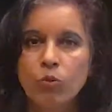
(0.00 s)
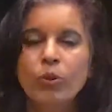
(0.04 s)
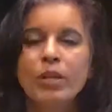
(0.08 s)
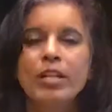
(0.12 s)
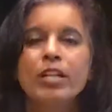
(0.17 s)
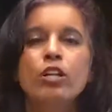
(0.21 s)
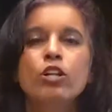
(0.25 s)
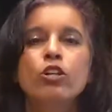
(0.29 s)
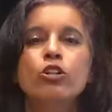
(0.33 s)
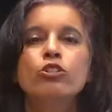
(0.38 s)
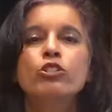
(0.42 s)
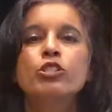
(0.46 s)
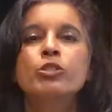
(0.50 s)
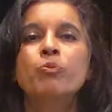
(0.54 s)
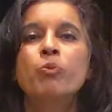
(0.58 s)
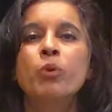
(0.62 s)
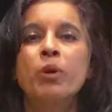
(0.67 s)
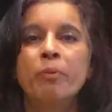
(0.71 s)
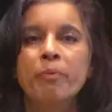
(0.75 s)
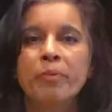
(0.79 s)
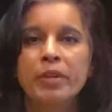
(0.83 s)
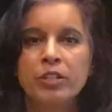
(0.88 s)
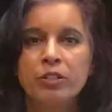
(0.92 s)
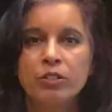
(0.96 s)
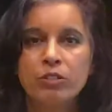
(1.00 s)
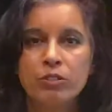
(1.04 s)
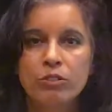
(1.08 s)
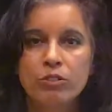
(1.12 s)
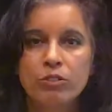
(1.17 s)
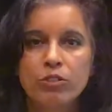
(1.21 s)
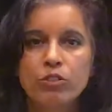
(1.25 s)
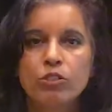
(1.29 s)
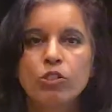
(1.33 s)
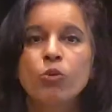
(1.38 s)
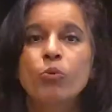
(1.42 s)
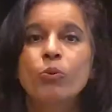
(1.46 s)
We lose more
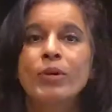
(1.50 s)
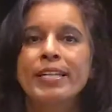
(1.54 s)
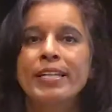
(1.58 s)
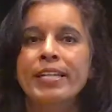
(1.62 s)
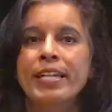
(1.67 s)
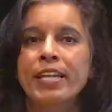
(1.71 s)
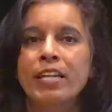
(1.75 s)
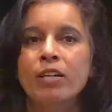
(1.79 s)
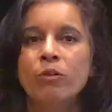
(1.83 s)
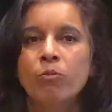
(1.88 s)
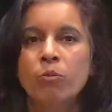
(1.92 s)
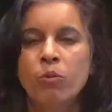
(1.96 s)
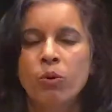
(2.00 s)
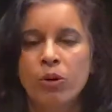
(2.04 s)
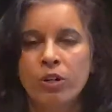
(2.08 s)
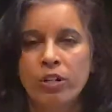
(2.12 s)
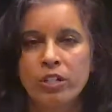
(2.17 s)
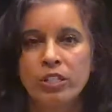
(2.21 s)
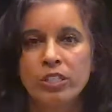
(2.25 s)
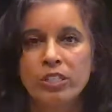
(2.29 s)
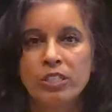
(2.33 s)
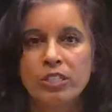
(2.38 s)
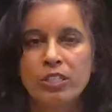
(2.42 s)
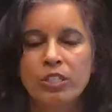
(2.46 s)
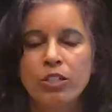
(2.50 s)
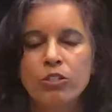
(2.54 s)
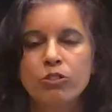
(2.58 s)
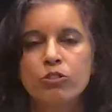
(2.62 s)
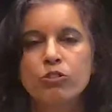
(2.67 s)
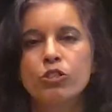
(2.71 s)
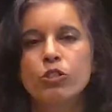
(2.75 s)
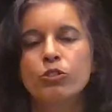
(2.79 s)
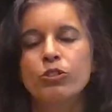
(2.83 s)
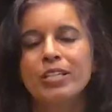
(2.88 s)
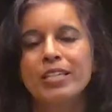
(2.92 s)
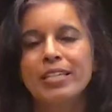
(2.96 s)
minerals, so we need more.
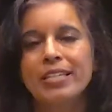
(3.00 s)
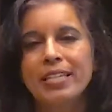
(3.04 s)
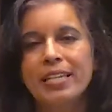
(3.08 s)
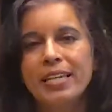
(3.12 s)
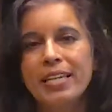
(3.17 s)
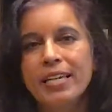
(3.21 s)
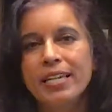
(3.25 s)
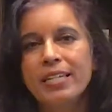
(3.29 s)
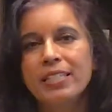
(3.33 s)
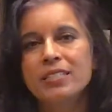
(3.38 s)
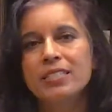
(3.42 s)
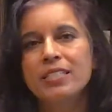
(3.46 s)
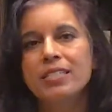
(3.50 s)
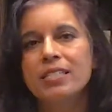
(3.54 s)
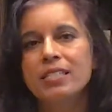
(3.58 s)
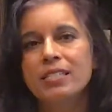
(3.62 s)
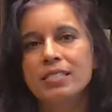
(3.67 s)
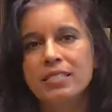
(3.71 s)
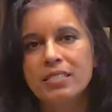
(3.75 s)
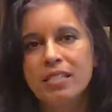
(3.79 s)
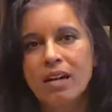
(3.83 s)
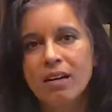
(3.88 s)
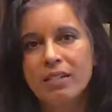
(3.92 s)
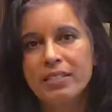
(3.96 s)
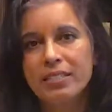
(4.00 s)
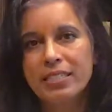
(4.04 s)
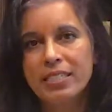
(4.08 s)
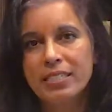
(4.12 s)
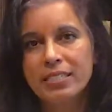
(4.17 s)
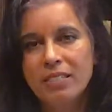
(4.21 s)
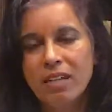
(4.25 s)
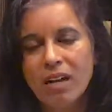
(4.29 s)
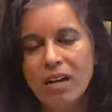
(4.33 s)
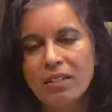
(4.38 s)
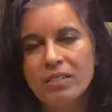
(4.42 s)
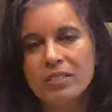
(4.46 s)
So the key to the
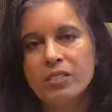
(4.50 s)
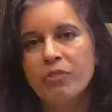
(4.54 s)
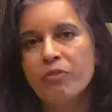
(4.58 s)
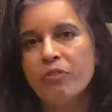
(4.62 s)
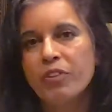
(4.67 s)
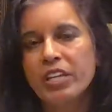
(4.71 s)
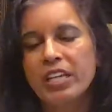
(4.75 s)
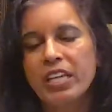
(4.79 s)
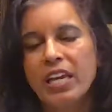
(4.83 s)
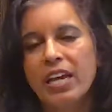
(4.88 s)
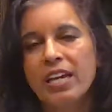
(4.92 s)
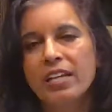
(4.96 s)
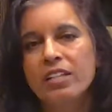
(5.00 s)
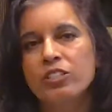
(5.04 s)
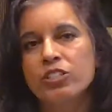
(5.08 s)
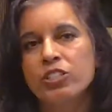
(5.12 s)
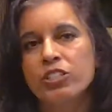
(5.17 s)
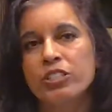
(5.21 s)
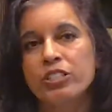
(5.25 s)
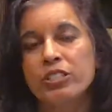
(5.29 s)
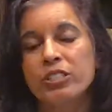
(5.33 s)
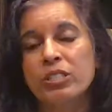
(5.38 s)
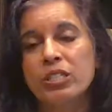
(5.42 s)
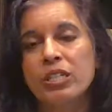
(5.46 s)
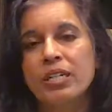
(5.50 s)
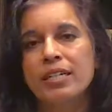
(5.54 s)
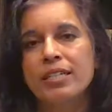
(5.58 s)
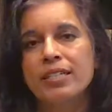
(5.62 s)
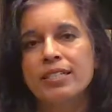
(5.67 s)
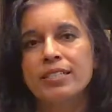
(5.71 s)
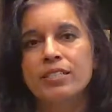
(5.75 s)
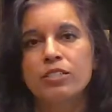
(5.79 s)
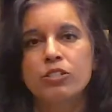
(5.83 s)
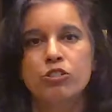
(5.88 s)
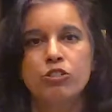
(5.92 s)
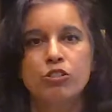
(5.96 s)
detoxification
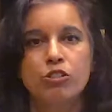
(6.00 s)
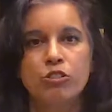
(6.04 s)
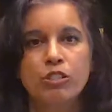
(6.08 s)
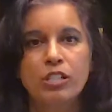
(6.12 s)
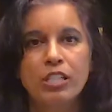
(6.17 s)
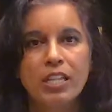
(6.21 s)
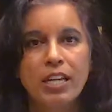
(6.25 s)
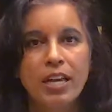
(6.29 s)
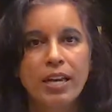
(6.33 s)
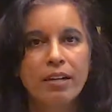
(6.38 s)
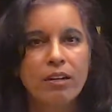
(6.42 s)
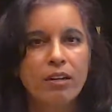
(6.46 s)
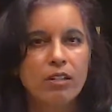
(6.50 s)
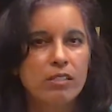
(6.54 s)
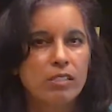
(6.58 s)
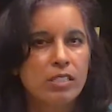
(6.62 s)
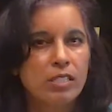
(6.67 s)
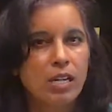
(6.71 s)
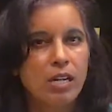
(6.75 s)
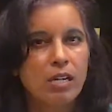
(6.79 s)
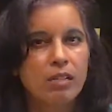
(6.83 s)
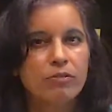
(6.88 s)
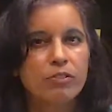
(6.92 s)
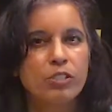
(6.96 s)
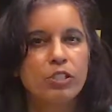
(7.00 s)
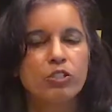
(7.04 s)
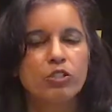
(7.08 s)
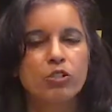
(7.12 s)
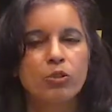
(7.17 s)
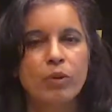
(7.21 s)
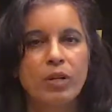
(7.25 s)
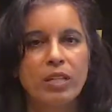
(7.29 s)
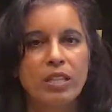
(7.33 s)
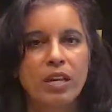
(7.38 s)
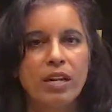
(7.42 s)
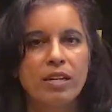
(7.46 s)
is to get ourselves
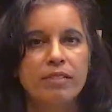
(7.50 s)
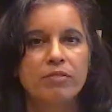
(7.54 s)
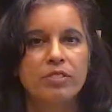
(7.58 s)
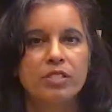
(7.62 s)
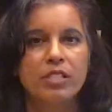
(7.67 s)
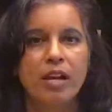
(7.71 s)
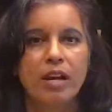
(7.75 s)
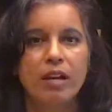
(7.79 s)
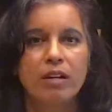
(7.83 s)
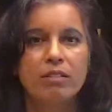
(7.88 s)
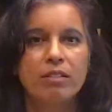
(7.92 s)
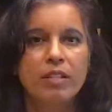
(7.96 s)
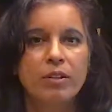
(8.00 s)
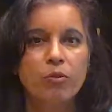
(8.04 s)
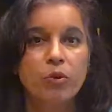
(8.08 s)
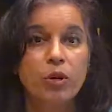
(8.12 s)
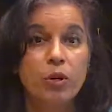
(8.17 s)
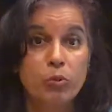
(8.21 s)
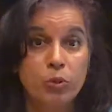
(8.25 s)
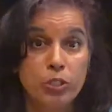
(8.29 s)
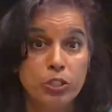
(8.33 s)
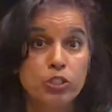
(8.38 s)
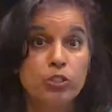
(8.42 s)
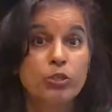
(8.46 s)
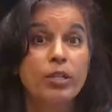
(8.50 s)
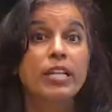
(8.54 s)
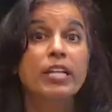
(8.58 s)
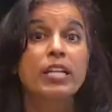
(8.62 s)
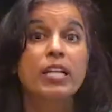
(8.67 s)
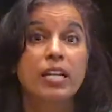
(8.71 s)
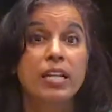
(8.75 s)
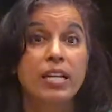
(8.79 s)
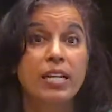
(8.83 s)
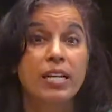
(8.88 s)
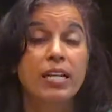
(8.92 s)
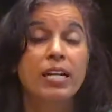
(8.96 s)
into a lifestyle that where we're
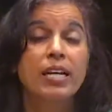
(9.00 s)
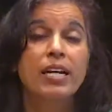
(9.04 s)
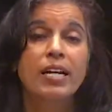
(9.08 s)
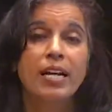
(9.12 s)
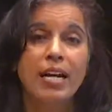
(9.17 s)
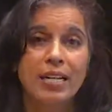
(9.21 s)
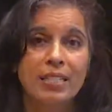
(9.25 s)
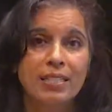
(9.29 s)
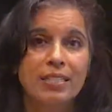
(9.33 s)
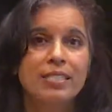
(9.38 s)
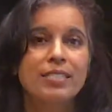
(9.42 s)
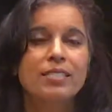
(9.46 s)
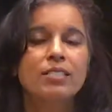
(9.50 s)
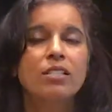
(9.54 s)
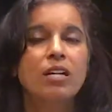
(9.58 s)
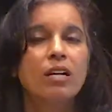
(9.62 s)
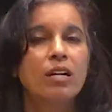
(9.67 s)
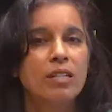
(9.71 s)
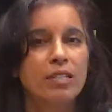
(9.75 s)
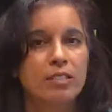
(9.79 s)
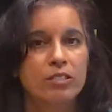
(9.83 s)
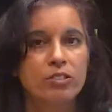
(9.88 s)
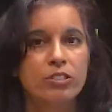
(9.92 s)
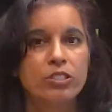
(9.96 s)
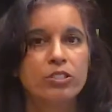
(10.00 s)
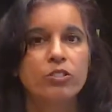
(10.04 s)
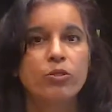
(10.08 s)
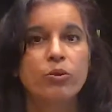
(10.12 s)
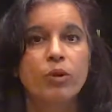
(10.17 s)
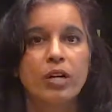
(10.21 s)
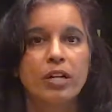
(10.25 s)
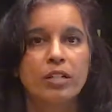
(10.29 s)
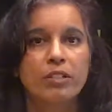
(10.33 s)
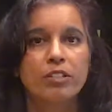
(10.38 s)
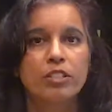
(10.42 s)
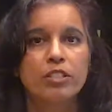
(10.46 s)
drinking at least 100
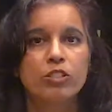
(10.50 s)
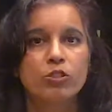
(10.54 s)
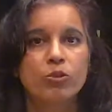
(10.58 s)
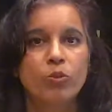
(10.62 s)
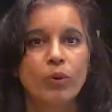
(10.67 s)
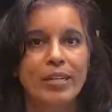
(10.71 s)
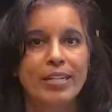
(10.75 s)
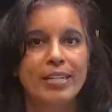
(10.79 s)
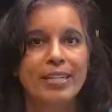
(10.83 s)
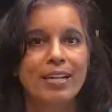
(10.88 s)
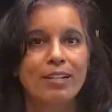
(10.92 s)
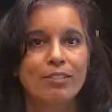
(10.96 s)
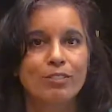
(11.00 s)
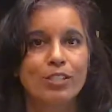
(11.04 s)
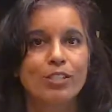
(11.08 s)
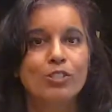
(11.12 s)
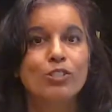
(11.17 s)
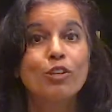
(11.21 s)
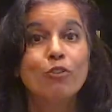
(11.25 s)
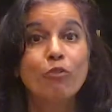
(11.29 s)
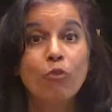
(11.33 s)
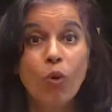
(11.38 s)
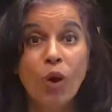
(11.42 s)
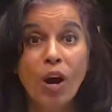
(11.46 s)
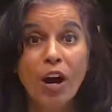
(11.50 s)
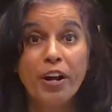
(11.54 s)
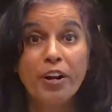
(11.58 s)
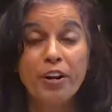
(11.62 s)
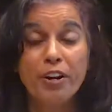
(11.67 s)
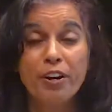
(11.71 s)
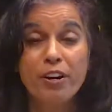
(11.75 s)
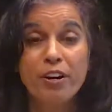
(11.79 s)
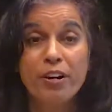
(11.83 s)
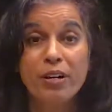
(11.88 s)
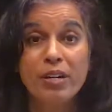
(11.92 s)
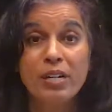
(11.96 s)
to 120 ounces of
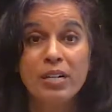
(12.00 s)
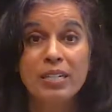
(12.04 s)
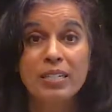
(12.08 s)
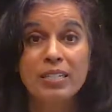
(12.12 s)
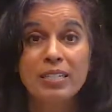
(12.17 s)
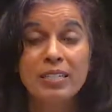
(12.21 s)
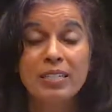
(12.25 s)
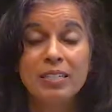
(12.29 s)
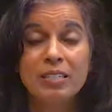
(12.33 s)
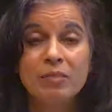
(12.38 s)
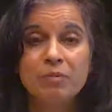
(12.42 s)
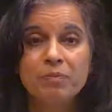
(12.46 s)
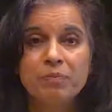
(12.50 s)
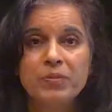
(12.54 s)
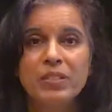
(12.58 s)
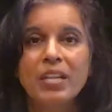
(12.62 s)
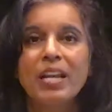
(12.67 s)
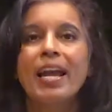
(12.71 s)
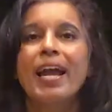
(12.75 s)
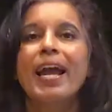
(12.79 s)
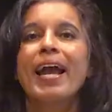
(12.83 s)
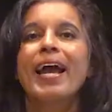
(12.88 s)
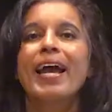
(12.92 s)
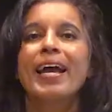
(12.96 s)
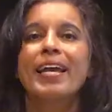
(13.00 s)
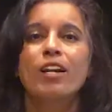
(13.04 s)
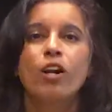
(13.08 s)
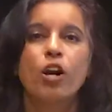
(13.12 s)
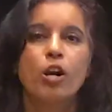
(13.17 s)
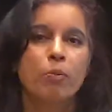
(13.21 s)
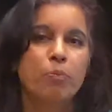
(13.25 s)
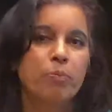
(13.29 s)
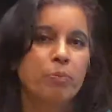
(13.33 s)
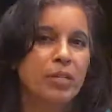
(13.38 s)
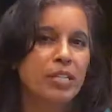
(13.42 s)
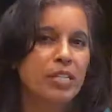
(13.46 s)
water,
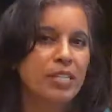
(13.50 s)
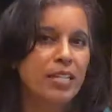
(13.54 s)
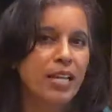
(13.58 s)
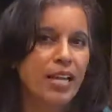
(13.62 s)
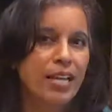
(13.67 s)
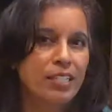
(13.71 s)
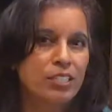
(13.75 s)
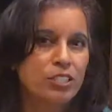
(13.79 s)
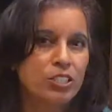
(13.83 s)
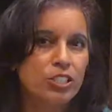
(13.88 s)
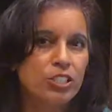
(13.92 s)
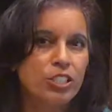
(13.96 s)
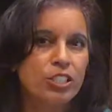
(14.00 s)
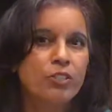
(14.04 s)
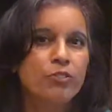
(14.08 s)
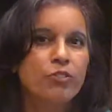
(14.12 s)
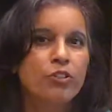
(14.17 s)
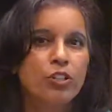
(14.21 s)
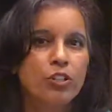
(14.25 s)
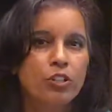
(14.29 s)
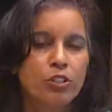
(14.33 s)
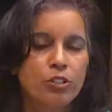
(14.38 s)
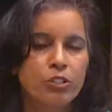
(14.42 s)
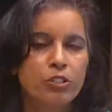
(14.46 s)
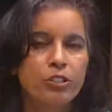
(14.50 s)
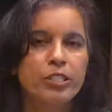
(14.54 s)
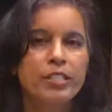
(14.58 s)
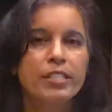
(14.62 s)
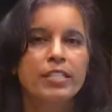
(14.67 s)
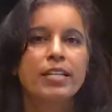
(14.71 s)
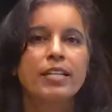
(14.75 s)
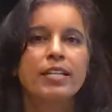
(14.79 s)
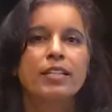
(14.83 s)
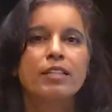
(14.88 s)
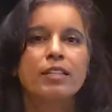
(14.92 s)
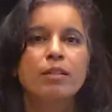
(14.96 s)
and our pH in the
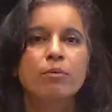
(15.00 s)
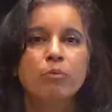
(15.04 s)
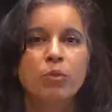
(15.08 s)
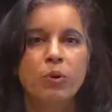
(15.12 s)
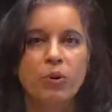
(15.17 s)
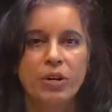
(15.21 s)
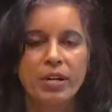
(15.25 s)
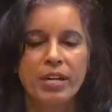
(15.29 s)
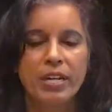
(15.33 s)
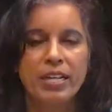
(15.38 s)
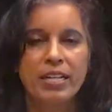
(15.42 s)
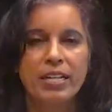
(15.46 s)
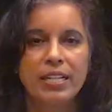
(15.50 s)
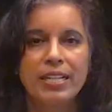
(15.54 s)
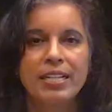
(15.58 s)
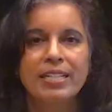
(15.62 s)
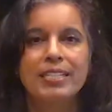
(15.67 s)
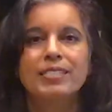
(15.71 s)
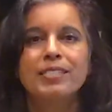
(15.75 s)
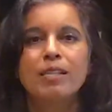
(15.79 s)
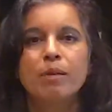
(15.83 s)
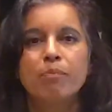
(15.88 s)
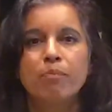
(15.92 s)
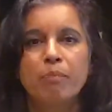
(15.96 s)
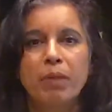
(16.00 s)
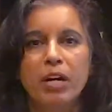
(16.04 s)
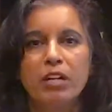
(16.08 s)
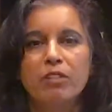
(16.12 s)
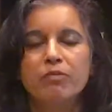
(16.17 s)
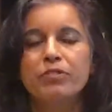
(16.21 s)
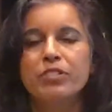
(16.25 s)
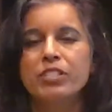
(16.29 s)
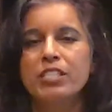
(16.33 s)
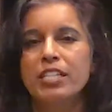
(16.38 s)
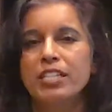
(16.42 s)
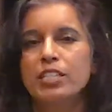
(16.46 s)
urine in the morning is
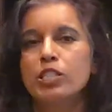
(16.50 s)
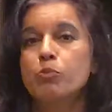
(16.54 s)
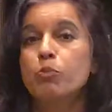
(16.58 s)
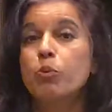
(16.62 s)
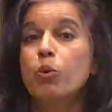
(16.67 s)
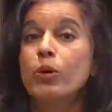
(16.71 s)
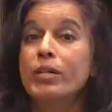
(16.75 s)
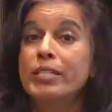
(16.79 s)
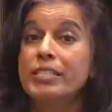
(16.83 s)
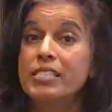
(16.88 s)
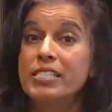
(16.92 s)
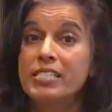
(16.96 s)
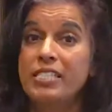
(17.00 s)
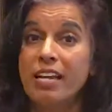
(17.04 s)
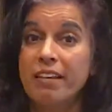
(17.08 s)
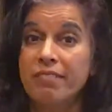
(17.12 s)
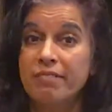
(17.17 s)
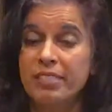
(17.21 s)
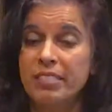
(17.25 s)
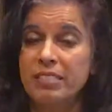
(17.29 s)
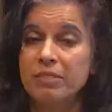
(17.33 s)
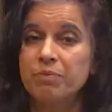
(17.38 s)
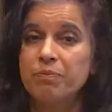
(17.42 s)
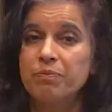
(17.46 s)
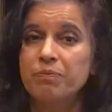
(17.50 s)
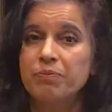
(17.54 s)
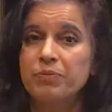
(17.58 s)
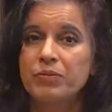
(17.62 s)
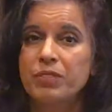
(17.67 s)
above 6.7.